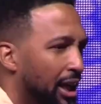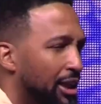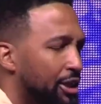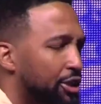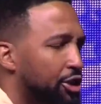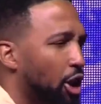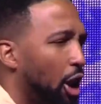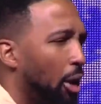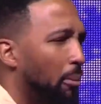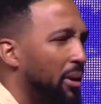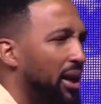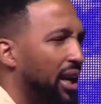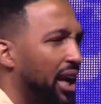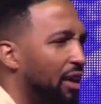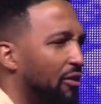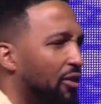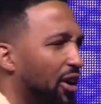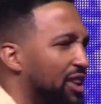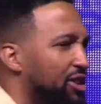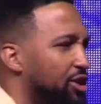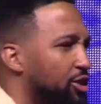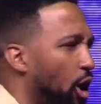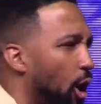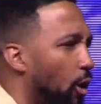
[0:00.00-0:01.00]
So many of
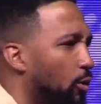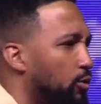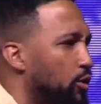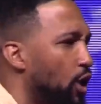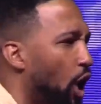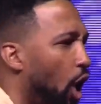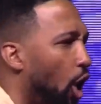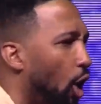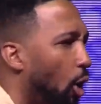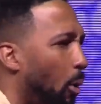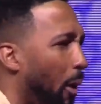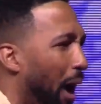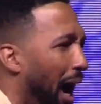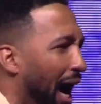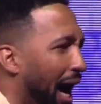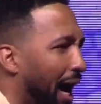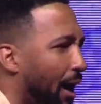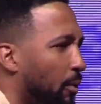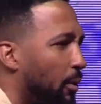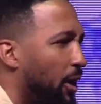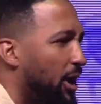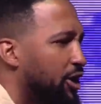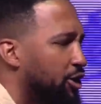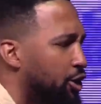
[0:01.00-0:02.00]
us don't know why
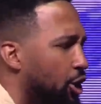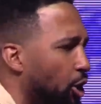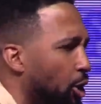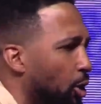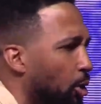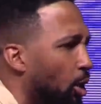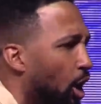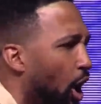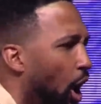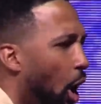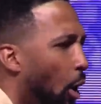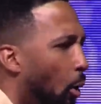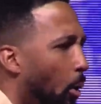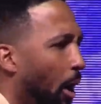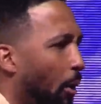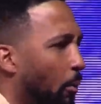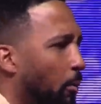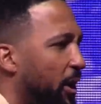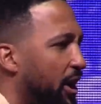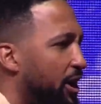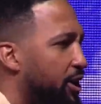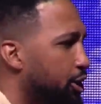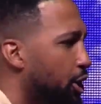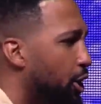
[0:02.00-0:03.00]
we do what
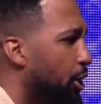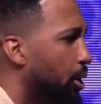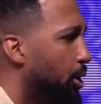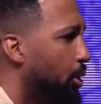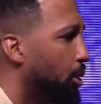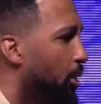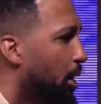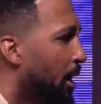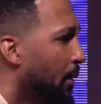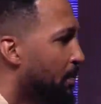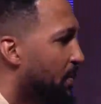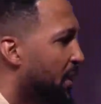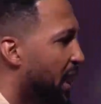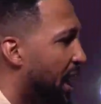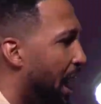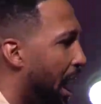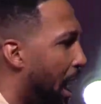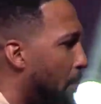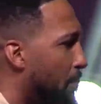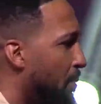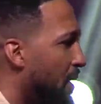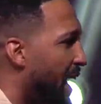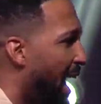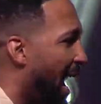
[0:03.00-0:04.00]
we do in
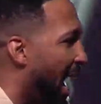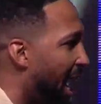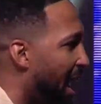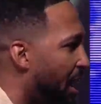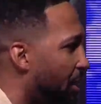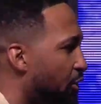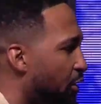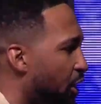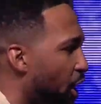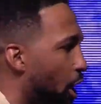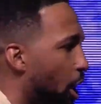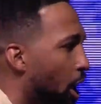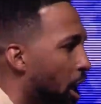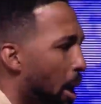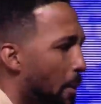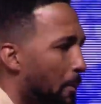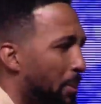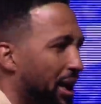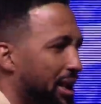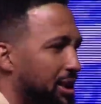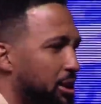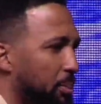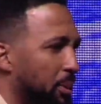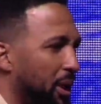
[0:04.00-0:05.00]
our behavior,
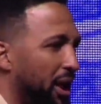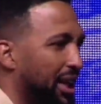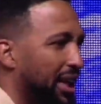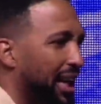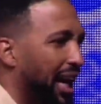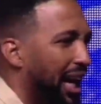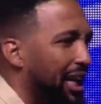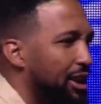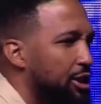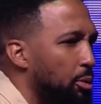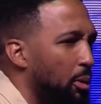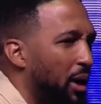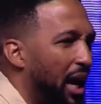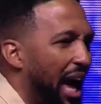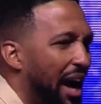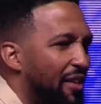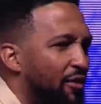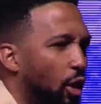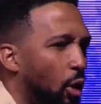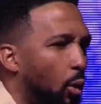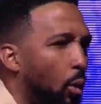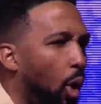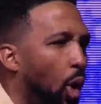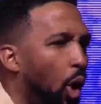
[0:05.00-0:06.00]
but it's because we have
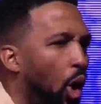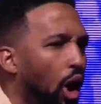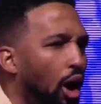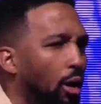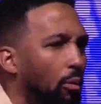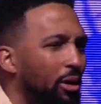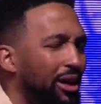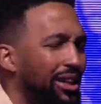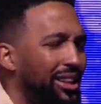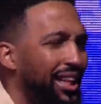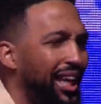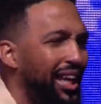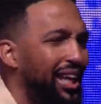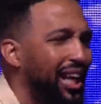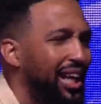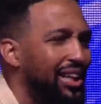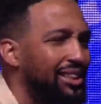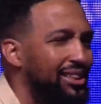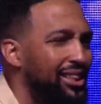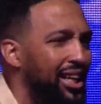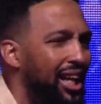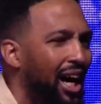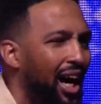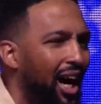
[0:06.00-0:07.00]
a war within
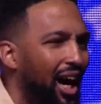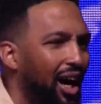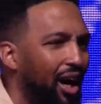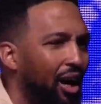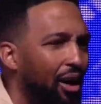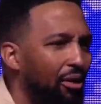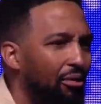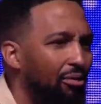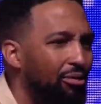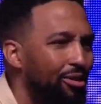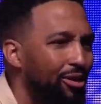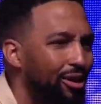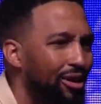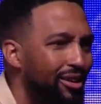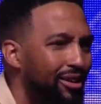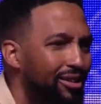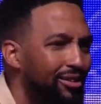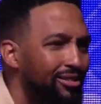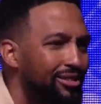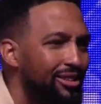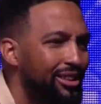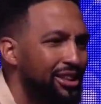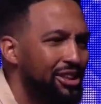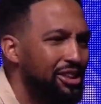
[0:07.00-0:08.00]
us of
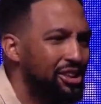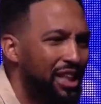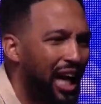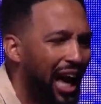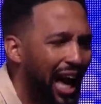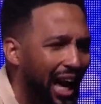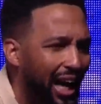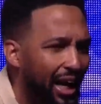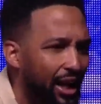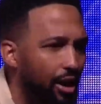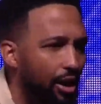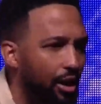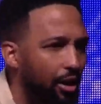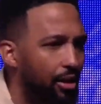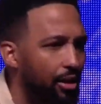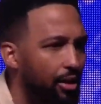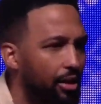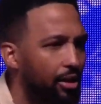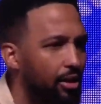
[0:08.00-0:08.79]
desire.